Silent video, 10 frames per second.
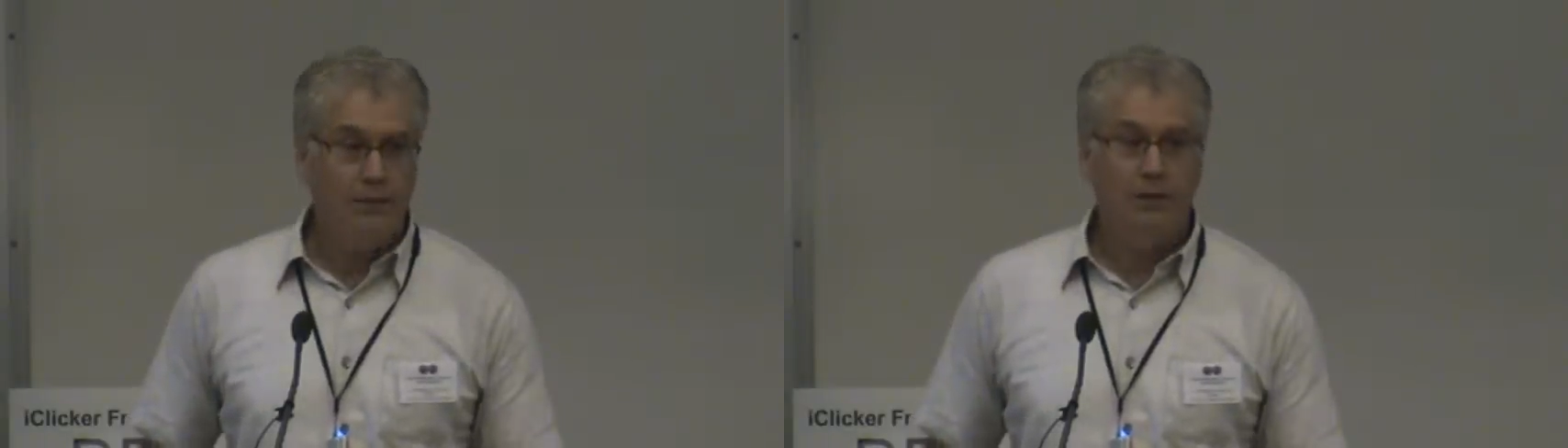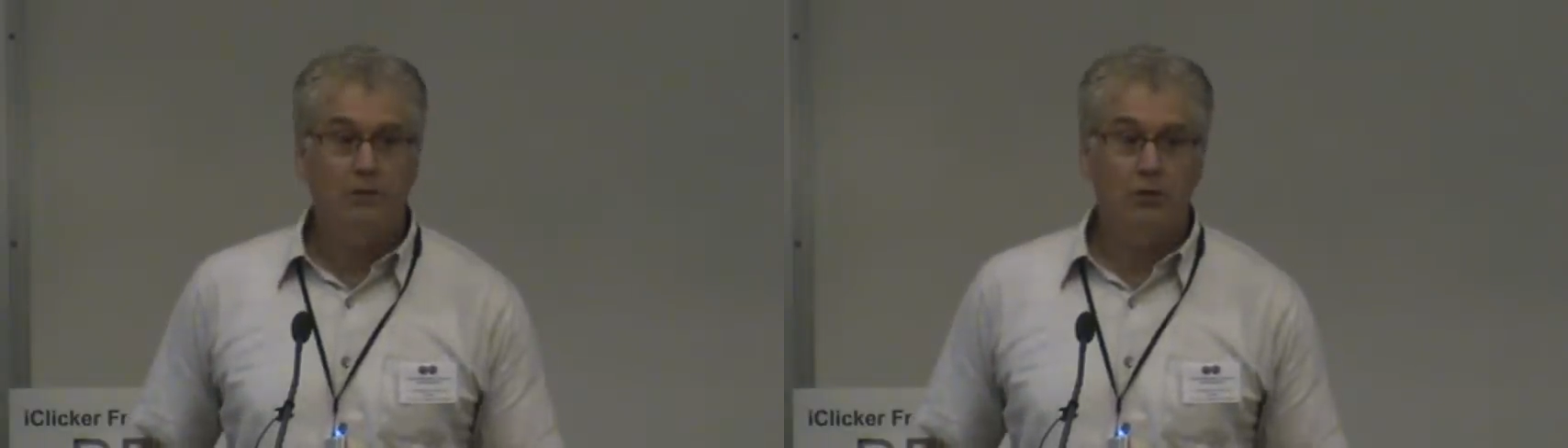
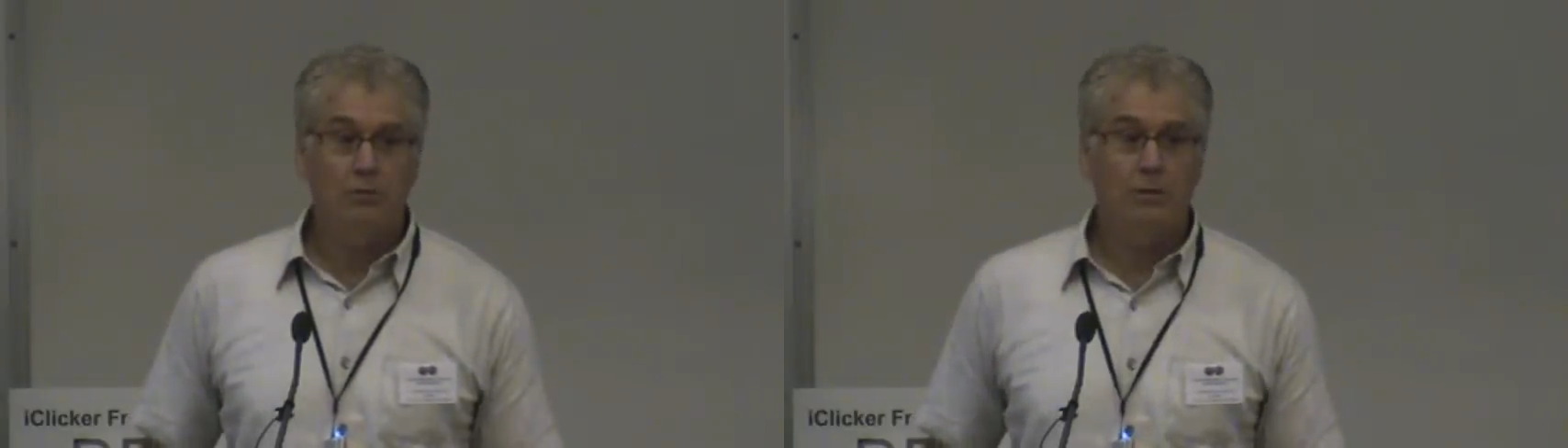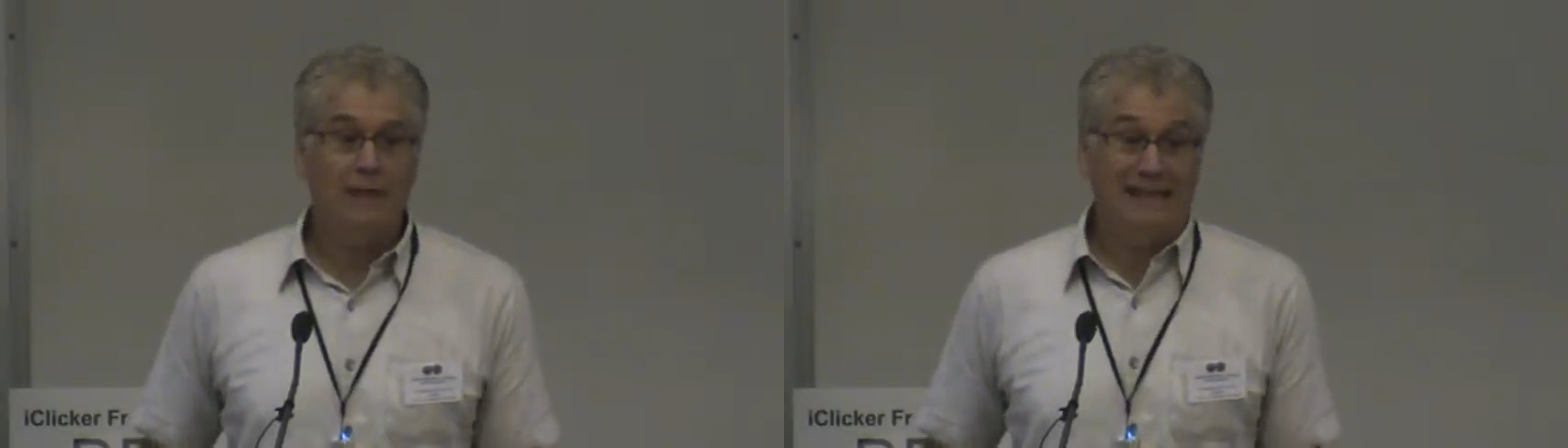the
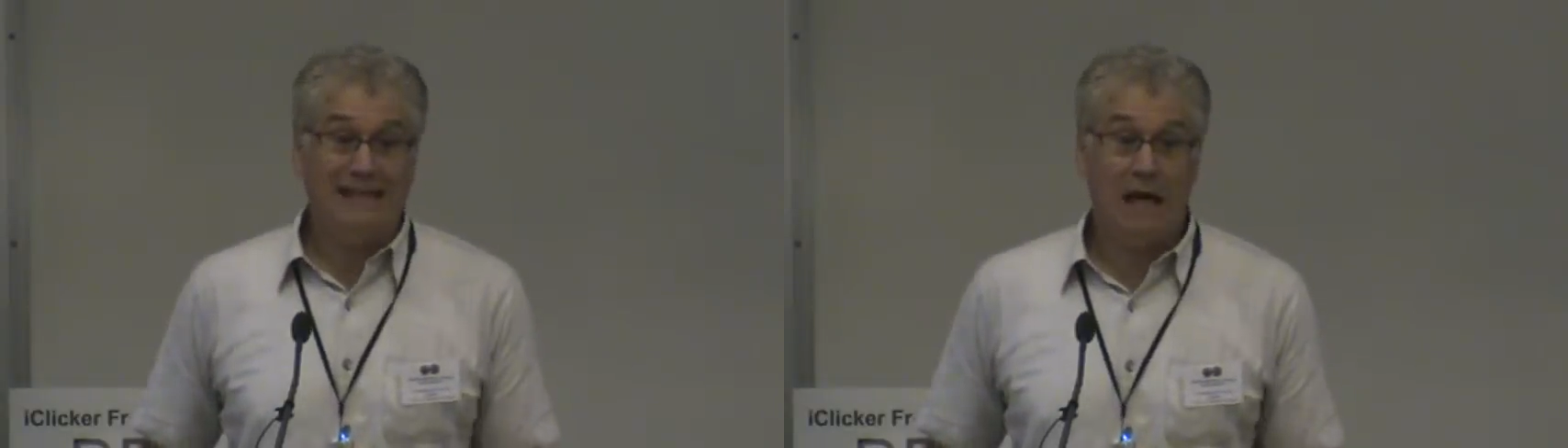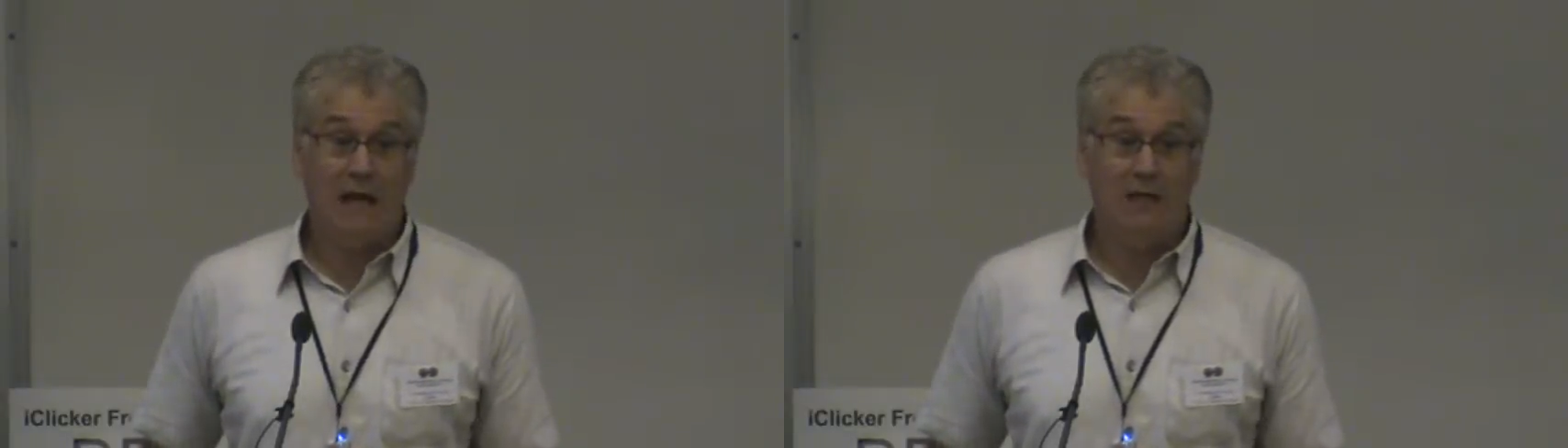global
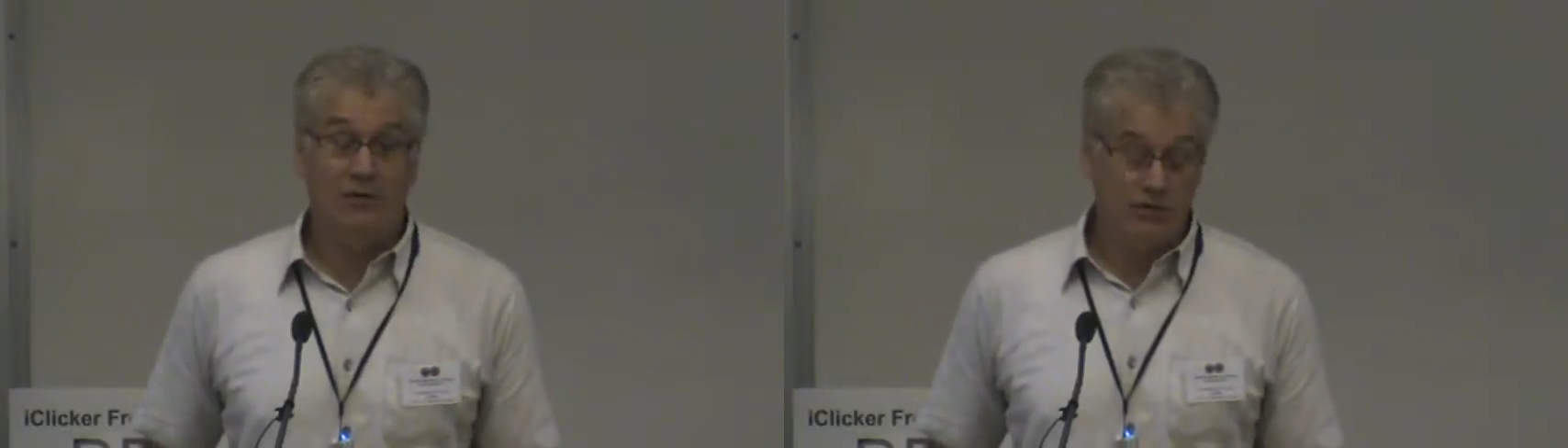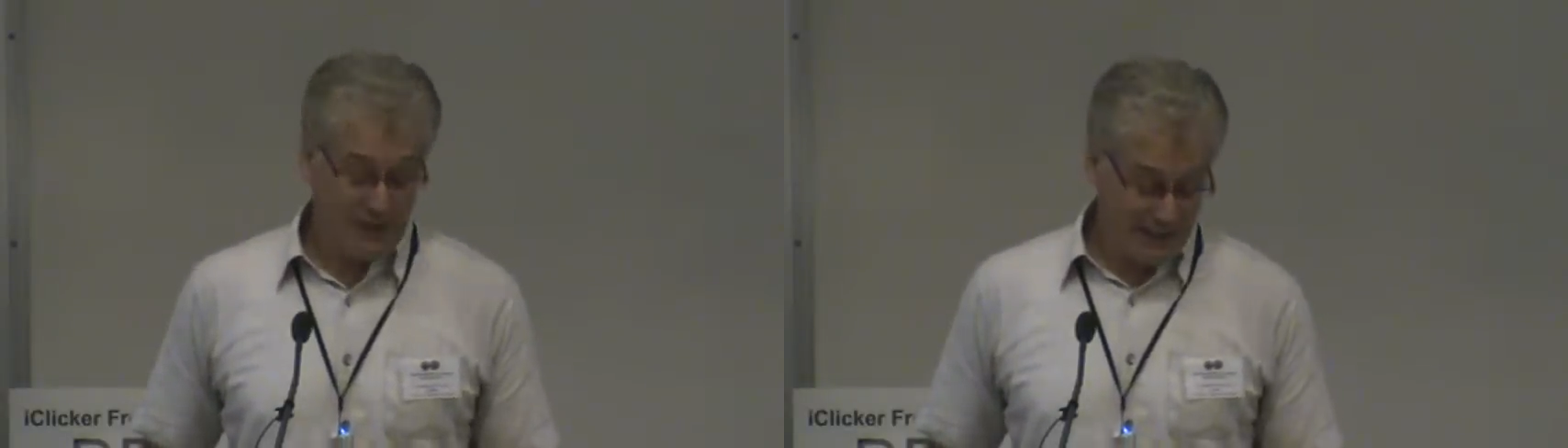ecology